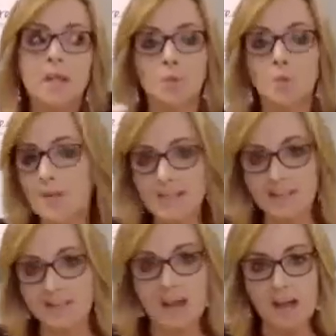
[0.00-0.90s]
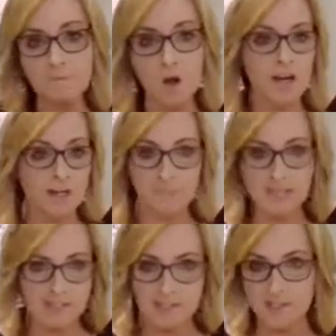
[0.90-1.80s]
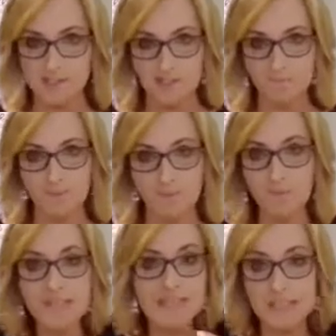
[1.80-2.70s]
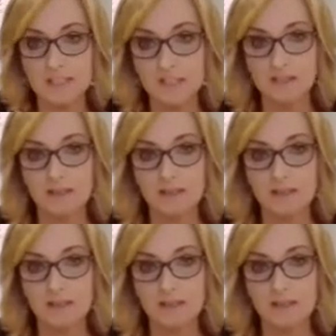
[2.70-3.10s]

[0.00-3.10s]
we didn't have automated systems. We didn't.